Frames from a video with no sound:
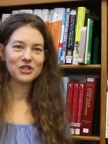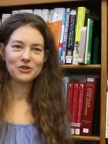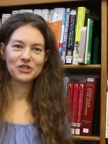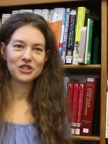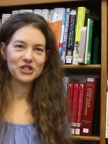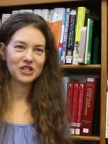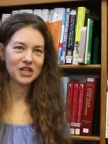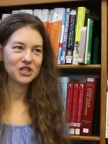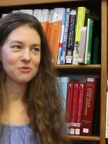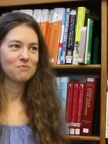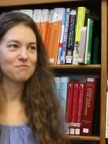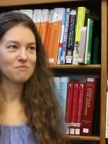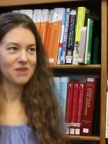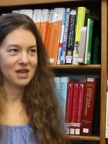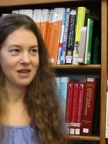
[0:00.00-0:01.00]
she was just such a
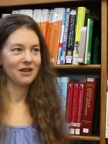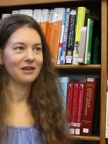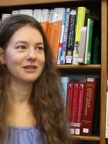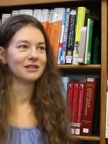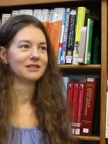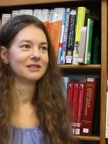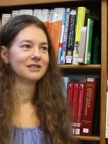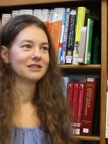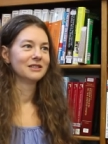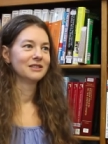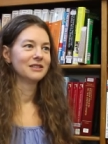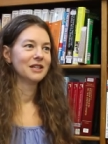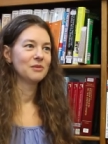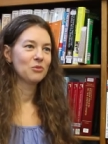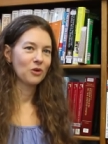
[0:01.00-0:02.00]
big
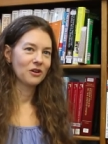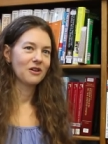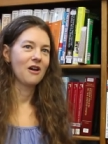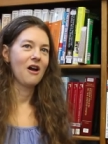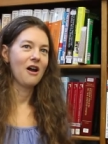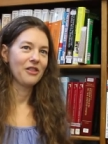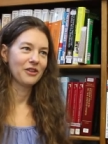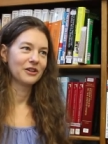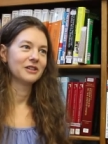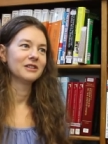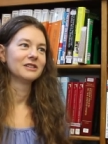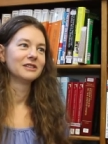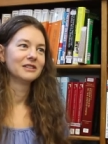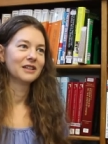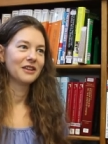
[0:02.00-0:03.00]
important
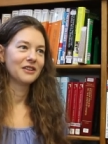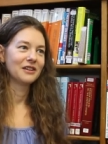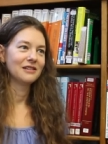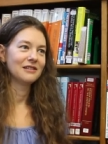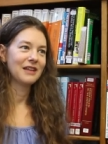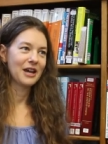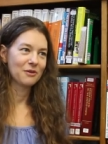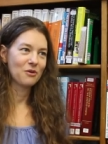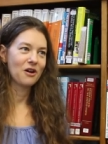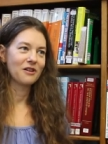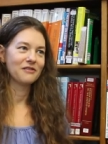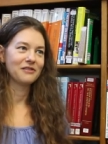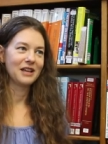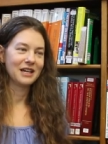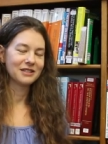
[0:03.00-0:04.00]
author in the latter part
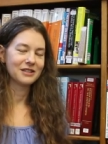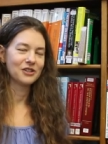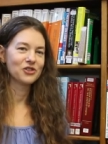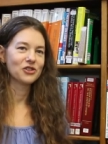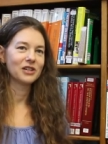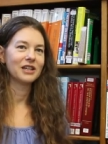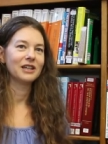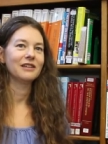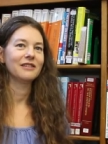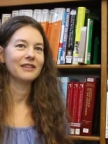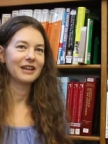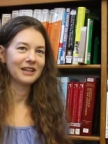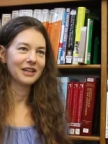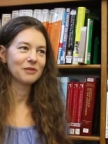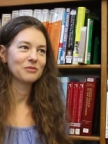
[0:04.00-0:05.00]
of last century.
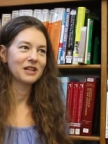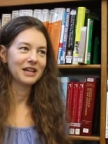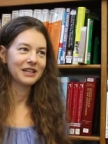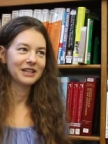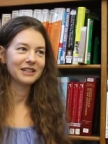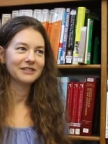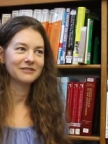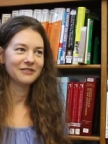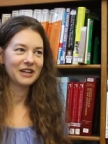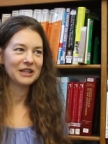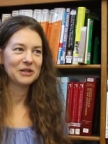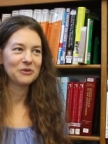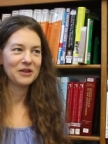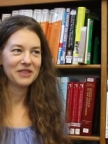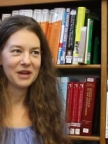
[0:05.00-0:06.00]
But I'm glad I
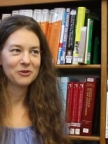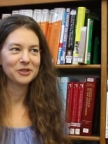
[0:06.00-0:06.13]
finally read that